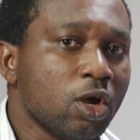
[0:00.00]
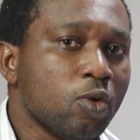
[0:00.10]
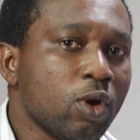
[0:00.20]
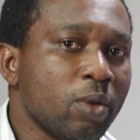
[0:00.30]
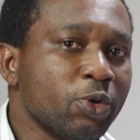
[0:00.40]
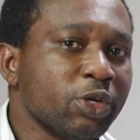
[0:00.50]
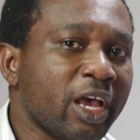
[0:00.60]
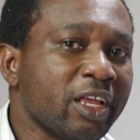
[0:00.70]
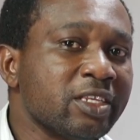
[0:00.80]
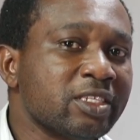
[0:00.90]
where Mary
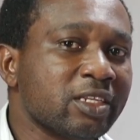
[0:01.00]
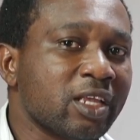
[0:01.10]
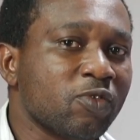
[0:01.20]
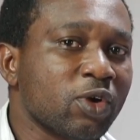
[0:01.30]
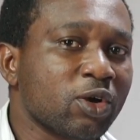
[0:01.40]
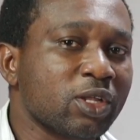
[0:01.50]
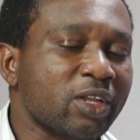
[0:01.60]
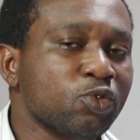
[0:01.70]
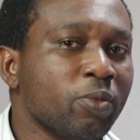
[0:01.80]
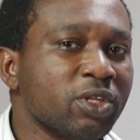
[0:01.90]
Onyali set that record,
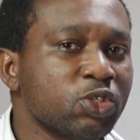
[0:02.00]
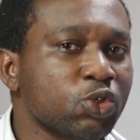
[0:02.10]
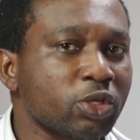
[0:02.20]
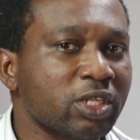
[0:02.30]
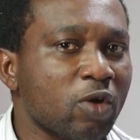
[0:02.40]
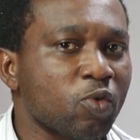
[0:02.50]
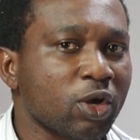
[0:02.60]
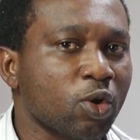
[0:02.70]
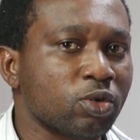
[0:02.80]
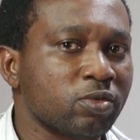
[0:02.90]
and nobody saw that
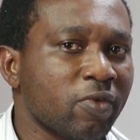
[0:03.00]
record.